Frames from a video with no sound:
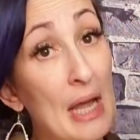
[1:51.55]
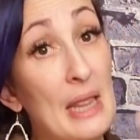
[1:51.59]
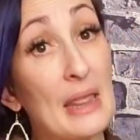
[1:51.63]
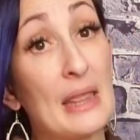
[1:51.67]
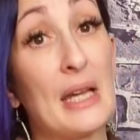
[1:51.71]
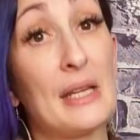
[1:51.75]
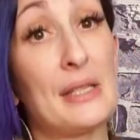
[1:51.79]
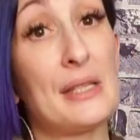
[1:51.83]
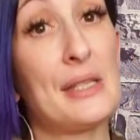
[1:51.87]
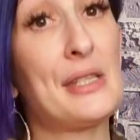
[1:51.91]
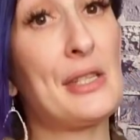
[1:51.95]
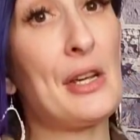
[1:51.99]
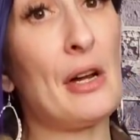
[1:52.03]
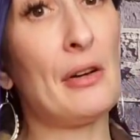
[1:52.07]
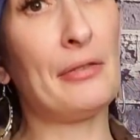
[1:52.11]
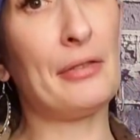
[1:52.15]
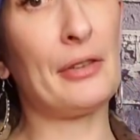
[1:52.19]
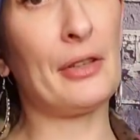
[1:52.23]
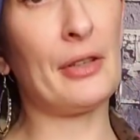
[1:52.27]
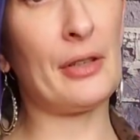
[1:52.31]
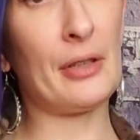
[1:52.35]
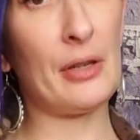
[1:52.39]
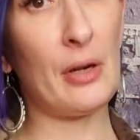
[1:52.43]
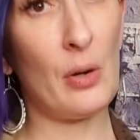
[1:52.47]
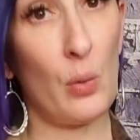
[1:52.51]
that
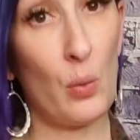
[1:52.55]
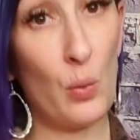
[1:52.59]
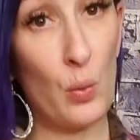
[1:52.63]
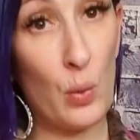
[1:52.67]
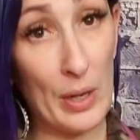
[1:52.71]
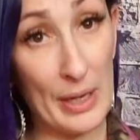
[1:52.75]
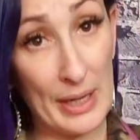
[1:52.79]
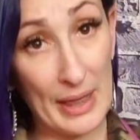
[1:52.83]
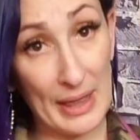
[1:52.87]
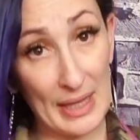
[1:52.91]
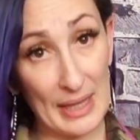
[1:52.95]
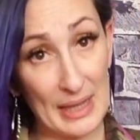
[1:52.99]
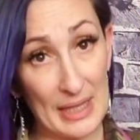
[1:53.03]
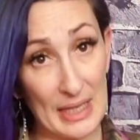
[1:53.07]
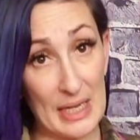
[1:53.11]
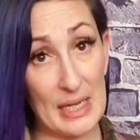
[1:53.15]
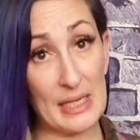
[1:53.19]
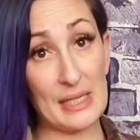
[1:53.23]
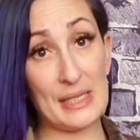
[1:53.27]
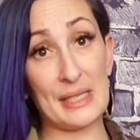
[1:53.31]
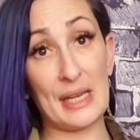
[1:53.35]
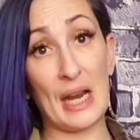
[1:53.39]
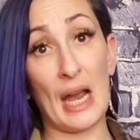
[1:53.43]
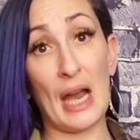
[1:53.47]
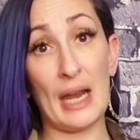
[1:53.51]
suffer with
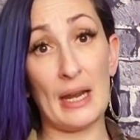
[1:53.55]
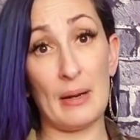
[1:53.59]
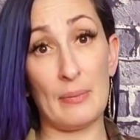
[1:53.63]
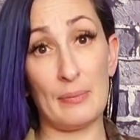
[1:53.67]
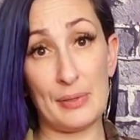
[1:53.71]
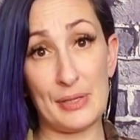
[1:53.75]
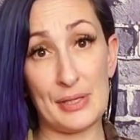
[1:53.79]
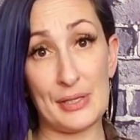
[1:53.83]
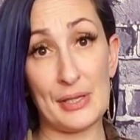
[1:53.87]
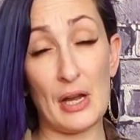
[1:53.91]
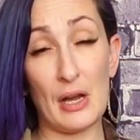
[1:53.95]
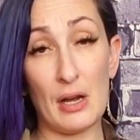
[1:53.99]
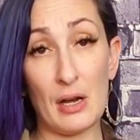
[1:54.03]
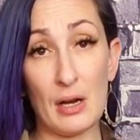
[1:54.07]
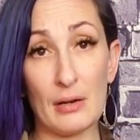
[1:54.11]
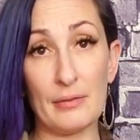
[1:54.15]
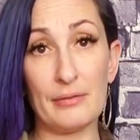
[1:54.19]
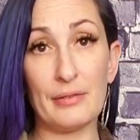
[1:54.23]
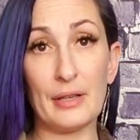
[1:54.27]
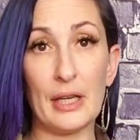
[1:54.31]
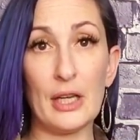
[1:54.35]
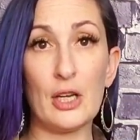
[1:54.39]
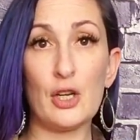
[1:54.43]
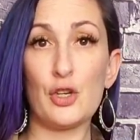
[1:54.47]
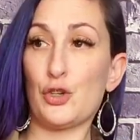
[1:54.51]
these types
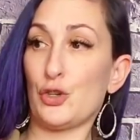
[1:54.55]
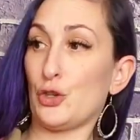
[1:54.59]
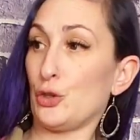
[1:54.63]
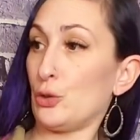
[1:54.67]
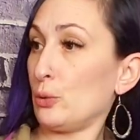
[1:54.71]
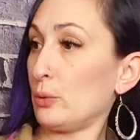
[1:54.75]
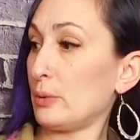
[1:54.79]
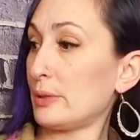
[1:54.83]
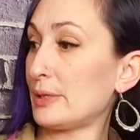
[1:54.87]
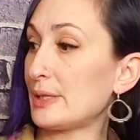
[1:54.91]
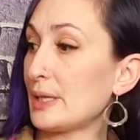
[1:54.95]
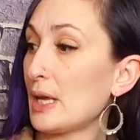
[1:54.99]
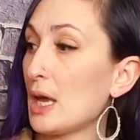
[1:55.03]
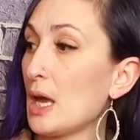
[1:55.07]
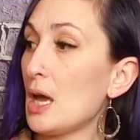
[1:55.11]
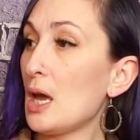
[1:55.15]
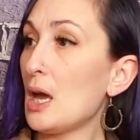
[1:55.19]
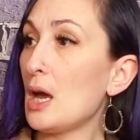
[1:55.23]
of issues.